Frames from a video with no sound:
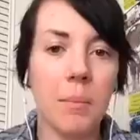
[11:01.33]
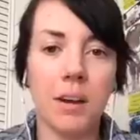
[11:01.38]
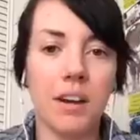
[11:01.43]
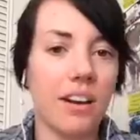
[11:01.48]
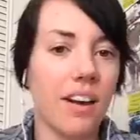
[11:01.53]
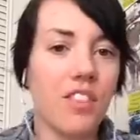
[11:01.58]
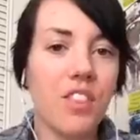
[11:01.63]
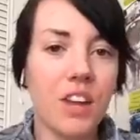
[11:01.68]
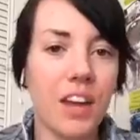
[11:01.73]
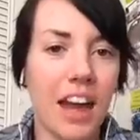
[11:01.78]

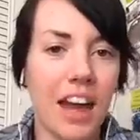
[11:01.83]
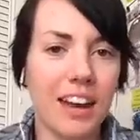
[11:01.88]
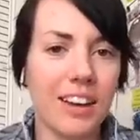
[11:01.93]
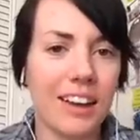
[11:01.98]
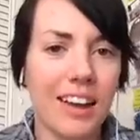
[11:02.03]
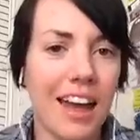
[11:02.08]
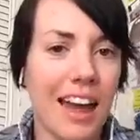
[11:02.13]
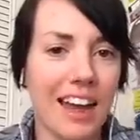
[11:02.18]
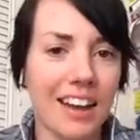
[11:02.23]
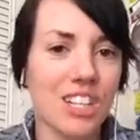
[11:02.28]
nothing
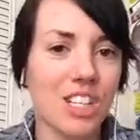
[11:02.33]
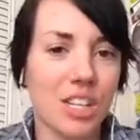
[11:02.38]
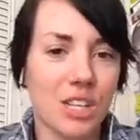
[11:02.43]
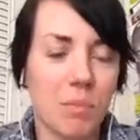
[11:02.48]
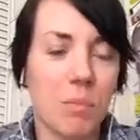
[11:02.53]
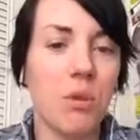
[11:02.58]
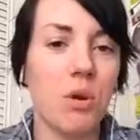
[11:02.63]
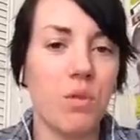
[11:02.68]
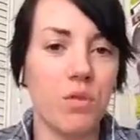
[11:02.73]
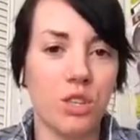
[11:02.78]
actually
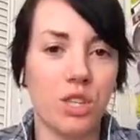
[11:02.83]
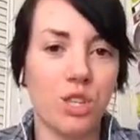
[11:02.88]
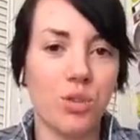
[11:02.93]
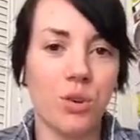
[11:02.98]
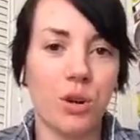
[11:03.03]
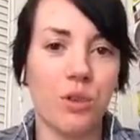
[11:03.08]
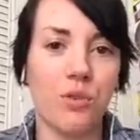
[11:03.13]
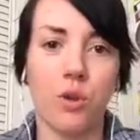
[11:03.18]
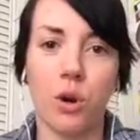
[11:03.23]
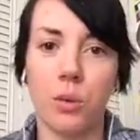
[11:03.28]
moved the
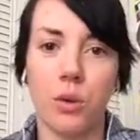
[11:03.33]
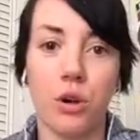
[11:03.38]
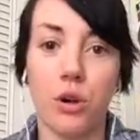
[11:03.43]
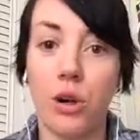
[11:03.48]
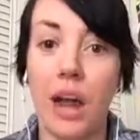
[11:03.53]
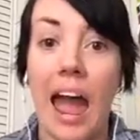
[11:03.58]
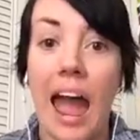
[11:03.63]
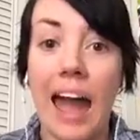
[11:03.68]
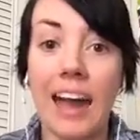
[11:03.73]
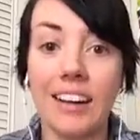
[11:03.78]
story forward
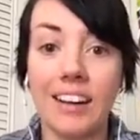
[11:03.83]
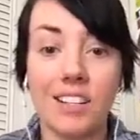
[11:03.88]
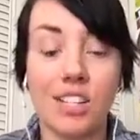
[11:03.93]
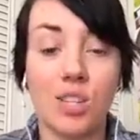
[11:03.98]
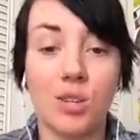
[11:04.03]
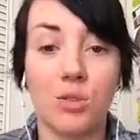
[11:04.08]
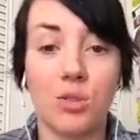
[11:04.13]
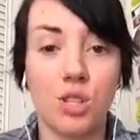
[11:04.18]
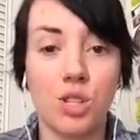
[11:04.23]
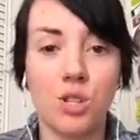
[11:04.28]
or added
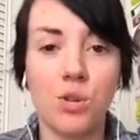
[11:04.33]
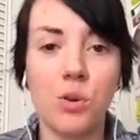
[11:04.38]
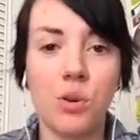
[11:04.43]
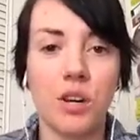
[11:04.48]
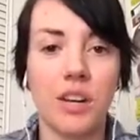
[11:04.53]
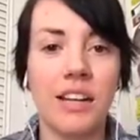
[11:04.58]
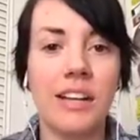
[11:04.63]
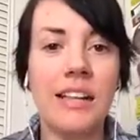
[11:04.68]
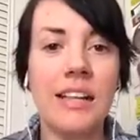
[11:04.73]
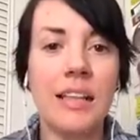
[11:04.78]
to the
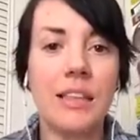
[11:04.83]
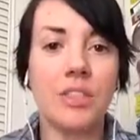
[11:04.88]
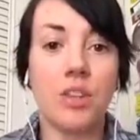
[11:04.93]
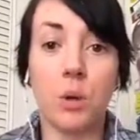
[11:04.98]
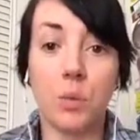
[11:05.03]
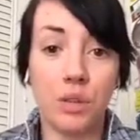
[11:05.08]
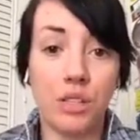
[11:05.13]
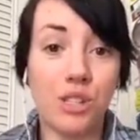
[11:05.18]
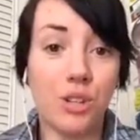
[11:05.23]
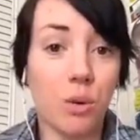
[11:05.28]
story. There
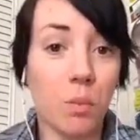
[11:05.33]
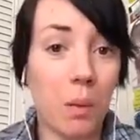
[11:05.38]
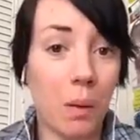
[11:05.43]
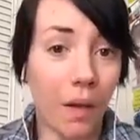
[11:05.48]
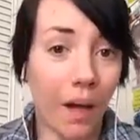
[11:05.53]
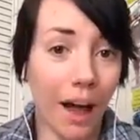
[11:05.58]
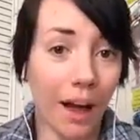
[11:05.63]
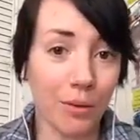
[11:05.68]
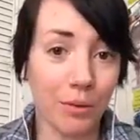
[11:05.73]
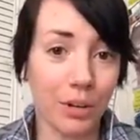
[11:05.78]
was no
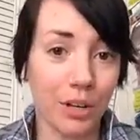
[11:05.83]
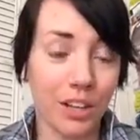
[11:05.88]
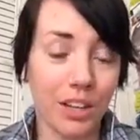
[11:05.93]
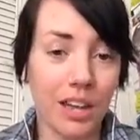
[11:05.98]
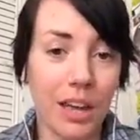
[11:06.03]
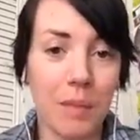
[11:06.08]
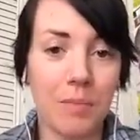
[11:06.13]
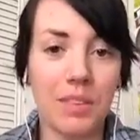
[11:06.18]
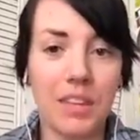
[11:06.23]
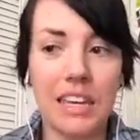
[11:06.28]
plot really.
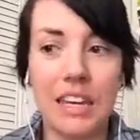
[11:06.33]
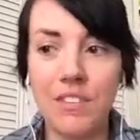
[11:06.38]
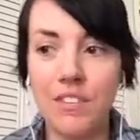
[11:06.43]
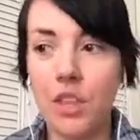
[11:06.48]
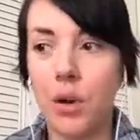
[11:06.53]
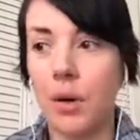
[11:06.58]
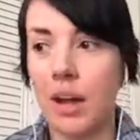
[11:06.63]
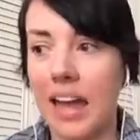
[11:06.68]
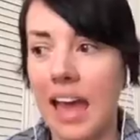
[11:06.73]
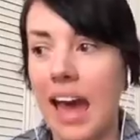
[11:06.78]
And even
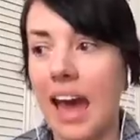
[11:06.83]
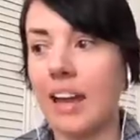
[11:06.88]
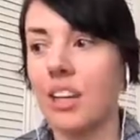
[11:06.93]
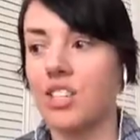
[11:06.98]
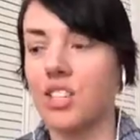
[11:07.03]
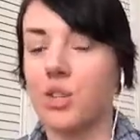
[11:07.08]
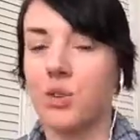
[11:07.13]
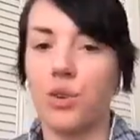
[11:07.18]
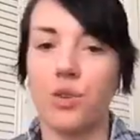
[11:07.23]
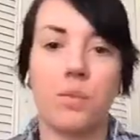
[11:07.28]
though I had a
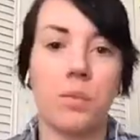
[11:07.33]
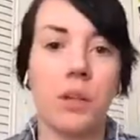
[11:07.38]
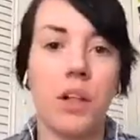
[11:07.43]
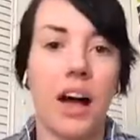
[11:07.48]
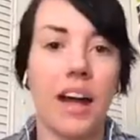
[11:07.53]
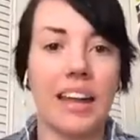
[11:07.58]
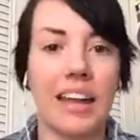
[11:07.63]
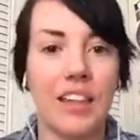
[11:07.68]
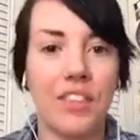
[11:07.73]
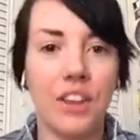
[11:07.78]
sort of
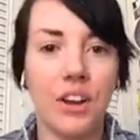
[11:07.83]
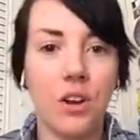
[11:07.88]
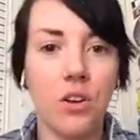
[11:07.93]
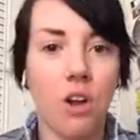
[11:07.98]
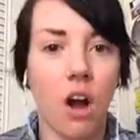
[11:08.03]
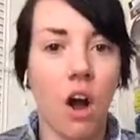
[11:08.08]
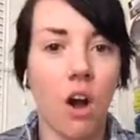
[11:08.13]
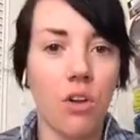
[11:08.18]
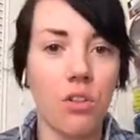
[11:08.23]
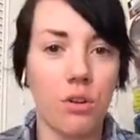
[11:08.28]
plot in there,
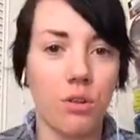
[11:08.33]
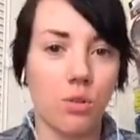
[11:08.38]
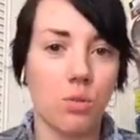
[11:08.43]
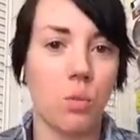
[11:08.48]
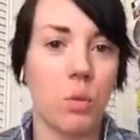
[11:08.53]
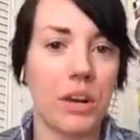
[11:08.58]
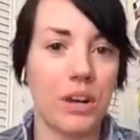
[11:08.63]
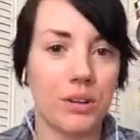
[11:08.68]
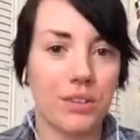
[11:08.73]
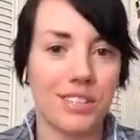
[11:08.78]
all those
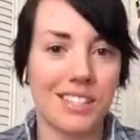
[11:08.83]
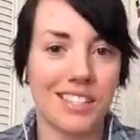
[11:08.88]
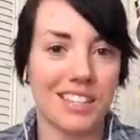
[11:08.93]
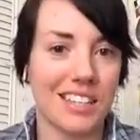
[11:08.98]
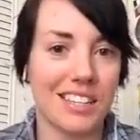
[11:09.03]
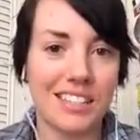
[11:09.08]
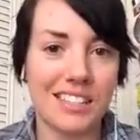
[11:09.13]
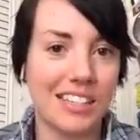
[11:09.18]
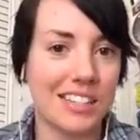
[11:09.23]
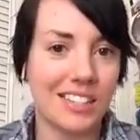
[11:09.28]
weird
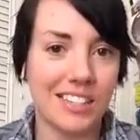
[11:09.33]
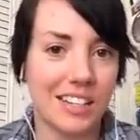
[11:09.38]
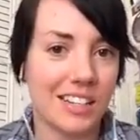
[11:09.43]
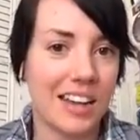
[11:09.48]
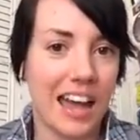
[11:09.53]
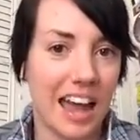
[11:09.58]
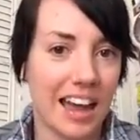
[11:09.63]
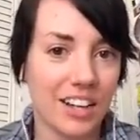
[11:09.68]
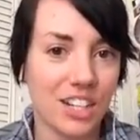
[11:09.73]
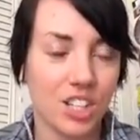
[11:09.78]
scenes that didn't
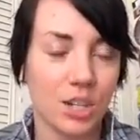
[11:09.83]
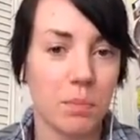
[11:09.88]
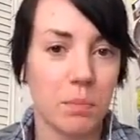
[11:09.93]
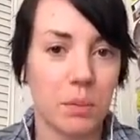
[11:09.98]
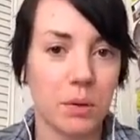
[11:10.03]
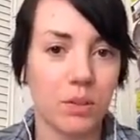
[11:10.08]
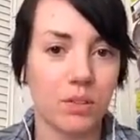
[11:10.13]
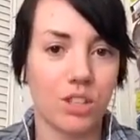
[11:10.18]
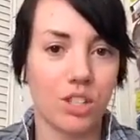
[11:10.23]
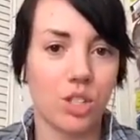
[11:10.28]
actually
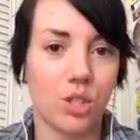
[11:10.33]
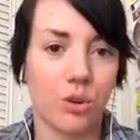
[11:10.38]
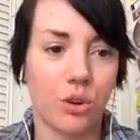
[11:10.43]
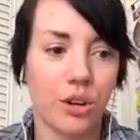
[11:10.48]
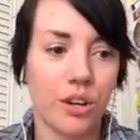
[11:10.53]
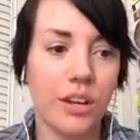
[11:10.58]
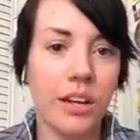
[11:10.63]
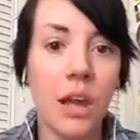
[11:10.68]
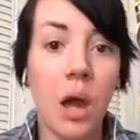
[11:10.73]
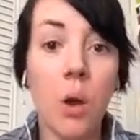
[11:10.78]
build the
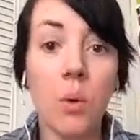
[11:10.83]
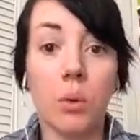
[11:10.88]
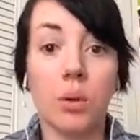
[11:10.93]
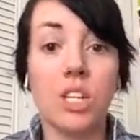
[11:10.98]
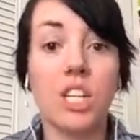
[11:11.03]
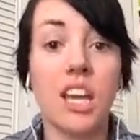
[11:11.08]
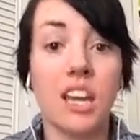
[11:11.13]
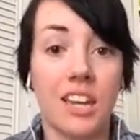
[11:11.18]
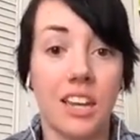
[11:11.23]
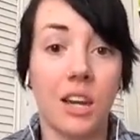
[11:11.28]
story were
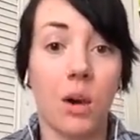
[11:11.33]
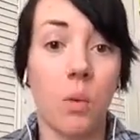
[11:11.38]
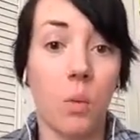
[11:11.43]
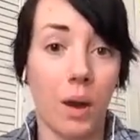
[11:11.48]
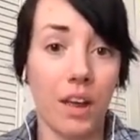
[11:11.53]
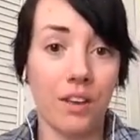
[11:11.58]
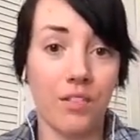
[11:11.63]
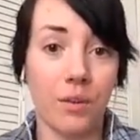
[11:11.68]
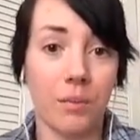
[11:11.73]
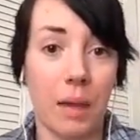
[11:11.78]
taking
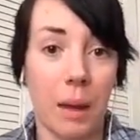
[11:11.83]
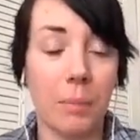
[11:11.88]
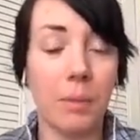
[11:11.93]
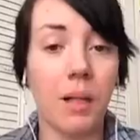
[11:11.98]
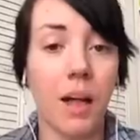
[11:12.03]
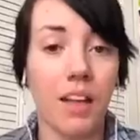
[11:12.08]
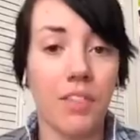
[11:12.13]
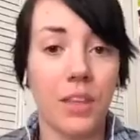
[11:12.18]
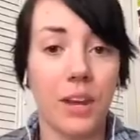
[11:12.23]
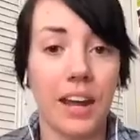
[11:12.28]
away from that
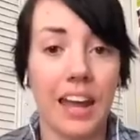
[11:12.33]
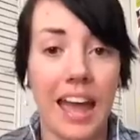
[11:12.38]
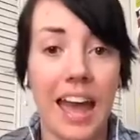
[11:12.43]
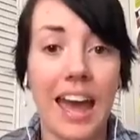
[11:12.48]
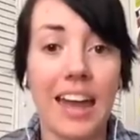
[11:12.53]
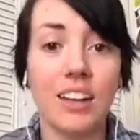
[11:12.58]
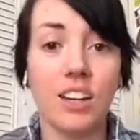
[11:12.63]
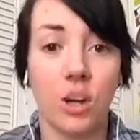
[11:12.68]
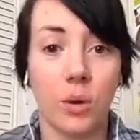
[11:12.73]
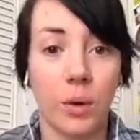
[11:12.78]
plot that I
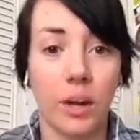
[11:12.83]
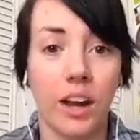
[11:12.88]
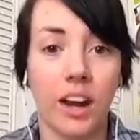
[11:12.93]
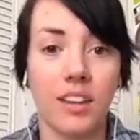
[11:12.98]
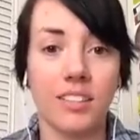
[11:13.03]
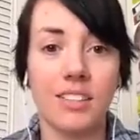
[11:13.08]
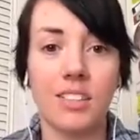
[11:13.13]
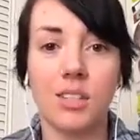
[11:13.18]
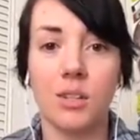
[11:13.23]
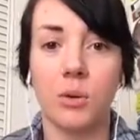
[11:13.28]
had going
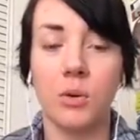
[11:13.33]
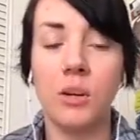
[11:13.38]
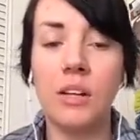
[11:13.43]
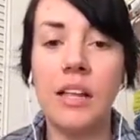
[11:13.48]
on. So